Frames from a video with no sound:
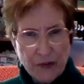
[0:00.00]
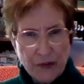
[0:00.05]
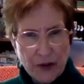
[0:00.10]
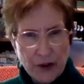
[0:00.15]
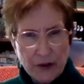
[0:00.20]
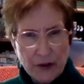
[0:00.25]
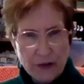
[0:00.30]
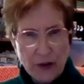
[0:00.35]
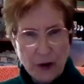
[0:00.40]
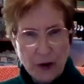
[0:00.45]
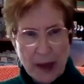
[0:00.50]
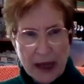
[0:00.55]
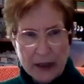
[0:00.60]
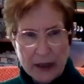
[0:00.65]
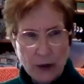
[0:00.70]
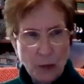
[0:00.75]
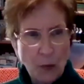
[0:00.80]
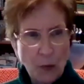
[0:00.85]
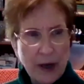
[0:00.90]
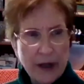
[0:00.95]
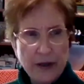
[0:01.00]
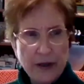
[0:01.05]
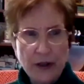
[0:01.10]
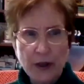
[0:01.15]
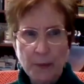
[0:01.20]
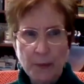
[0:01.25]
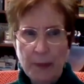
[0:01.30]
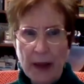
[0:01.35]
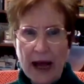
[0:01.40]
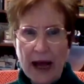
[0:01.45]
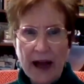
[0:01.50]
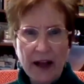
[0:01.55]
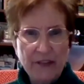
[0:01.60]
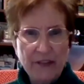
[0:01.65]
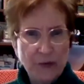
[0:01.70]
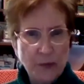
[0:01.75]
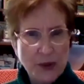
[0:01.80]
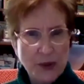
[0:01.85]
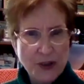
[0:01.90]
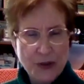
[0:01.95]
her, no matter what your
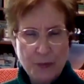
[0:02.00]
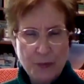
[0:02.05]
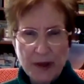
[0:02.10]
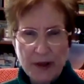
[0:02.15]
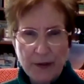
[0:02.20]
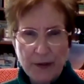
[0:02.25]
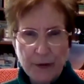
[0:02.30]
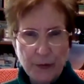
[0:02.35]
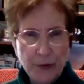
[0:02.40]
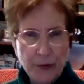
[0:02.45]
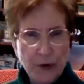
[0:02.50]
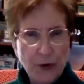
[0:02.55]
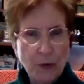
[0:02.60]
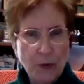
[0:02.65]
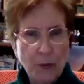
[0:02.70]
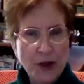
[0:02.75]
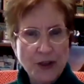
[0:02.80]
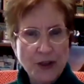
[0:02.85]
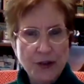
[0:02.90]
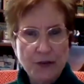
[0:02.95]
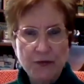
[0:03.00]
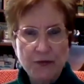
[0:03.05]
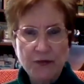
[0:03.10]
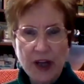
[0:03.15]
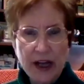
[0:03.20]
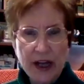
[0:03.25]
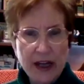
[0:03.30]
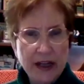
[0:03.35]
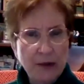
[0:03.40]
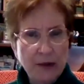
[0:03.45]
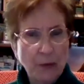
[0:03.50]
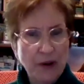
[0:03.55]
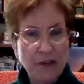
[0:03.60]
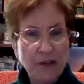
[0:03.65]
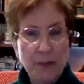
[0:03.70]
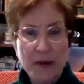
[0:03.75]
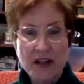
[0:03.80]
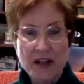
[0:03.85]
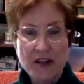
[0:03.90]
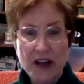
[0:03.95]
past, what you've been through, what you've done,
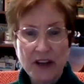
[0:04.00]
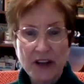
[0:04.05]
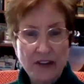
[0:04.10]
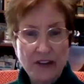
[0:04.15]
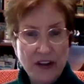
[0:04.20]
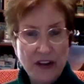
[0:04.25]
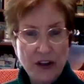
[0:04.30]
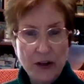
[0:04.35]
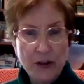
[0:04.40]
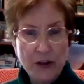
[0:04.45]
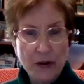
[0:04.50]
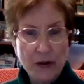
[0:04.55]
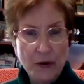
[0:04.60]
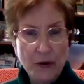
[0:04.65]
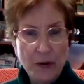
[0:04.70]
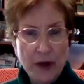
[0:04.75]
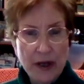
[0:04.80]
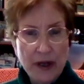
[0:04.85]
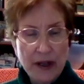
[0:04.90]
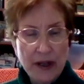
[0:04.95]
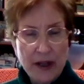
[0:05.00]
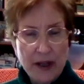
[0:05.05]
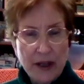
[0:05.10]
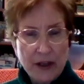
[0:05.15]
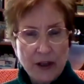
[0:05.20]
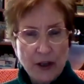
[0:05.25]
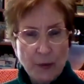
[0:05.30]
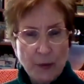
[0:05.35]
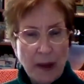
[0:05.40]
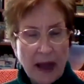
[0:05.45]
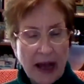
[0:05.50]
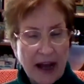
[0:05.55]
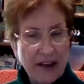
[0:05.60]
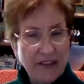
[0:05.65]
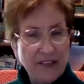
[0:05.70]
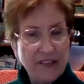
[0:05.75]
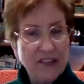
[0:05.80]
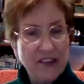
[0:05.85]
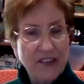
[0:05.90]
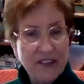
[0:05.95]
what's been done to you. Your
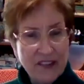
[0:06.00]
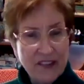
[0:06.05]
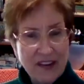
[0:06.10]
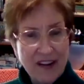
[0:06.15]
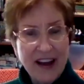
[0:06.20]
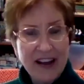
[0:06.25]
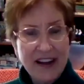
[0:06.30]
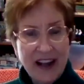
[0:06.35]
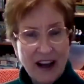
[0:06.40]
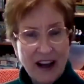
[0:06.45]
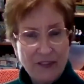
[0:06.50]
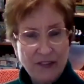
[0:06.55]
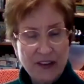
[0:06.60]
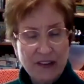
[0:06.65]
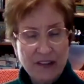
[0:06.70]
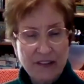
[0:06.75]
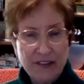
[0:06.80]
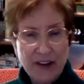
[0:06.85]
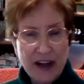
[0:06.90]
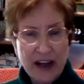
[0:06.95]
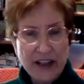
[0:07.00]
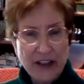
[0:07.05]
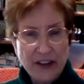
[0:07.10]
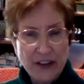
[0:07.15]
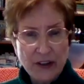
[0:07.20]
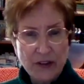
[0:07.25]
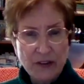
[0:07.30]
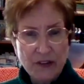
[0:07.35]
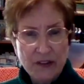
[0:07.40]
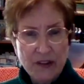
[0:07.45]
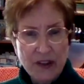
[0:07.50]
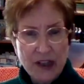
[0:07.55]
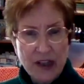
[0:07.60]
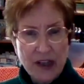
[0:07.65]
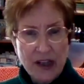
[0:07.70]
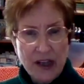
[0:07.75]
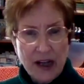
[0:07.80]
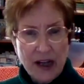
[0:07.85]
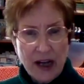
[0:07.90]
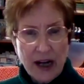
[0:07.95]
past does not have to define you.
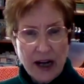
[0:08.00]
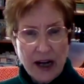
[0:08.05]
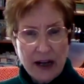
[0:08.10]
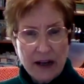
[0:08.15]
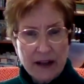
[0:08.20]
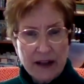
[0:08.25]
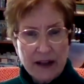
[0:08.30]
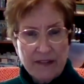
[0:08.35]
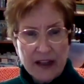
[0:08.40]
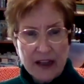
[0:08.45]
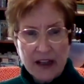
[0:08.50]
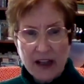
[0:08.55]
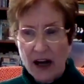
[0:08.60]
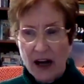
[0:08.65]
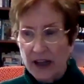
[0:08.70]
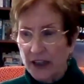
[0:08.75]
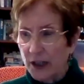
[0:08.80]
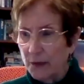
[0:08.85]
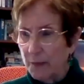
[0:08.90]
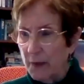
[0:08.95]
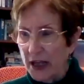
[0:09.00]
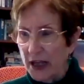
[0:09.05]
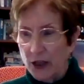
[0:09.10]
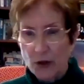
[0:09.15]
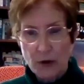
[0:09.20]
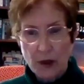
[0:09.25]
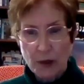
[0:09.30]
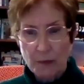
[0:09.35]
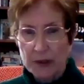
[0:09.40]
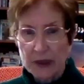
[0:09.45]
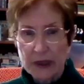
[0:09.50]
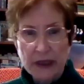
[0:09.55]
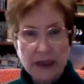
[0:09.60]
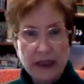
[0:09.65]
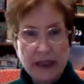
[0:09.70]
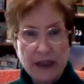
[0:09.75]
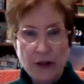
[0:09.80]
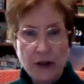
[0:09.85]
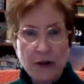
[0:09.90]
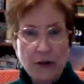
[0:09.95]
That God can make you
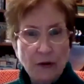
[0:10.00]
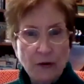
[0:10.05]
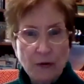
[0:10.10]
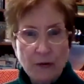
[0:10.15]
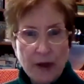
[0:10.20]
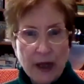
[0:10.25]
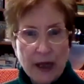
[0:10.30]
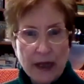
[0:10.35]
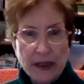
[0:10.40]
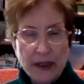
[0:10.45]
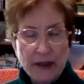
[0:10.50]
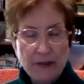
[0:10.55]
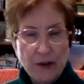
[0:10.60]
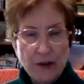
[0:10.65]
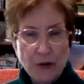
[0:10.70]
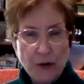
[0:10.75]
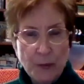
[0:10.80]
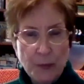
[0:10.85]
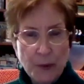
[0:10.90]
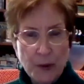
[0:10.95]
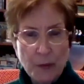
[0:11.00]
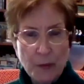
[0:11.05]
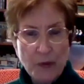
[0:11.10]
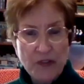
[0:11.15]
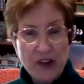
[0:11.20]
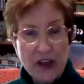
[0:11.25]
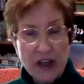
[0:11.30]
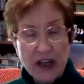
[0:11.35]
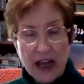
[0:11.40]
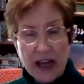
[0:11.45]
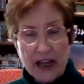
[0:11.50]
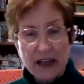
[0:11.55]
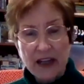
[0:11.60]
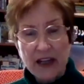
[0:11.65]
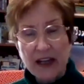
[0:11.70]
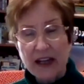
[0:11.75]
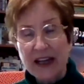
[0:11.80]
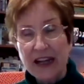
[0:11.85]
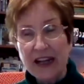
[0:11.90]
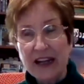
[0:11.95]
completely new and give you new purpose. And
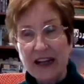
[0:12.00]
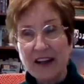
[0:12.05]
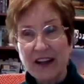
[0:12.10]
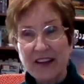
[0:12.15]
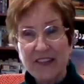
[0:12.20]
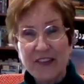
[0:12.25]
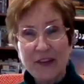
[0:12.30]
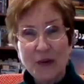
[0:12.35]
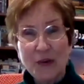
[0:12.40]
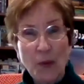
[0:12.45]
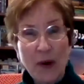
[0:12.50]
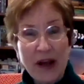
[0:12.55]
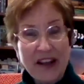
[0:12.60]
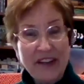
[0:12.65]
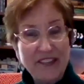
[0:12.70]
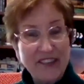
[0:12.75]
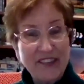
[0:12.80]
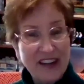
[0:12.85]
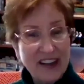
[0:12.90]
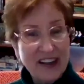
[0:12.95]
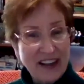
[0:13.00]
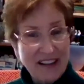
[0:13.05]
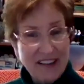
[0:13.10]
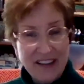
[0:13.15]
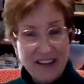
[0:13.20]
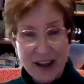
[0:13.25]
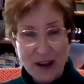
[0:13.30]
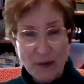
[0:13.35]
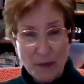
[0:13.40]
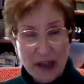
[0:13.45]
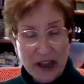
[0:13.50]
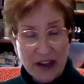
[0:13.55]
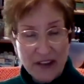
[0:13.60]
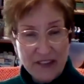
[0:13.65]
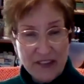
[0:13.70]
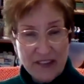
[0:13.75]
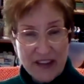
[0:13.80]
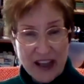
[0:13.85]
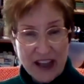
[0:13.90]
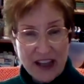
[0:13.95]
he doesn't waste anything,
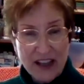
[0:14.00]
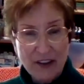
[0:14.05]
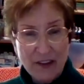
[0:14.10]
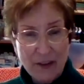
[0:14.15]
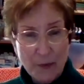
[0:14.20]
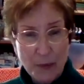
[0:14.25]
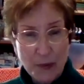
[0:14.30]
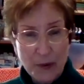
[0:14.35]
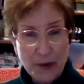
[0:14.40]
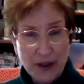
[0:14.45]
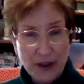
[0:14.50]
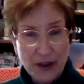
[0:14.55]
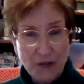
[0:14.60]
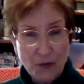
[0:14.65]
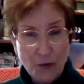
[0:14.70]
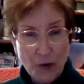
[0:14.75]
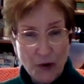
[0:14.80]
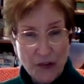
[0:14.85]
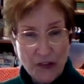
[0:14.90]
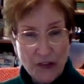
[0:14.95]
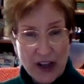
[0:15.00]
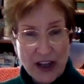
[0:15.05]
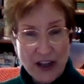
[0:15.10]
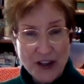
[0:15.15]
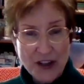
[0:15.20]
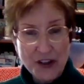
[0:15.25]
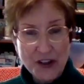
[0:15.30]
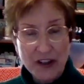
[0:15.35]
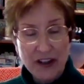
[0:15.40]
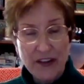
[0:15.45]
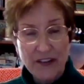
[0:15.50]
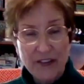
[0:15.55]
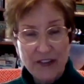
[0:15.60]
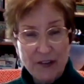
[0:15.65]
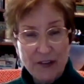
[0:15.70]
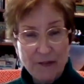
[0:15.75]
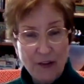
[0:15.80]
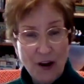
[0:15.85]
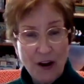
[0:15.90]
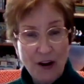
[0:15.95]
because in the end of the book, of course, Angel is
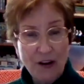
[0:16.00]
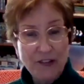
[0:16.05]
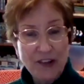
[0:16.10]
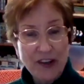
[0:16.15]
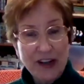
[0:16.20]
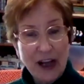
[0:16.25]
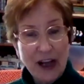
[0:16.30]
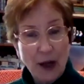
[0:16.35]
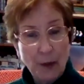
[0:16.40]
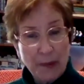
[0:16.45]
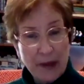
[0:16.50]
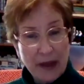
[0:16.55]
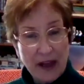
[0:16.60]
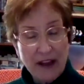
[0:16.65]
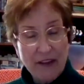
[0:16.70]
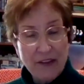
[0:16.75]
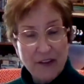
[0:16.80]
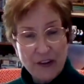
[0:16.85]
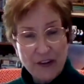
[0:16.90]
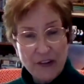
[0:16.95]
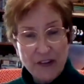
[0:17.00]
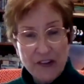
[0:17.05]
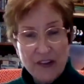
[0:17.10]
involved in helping others.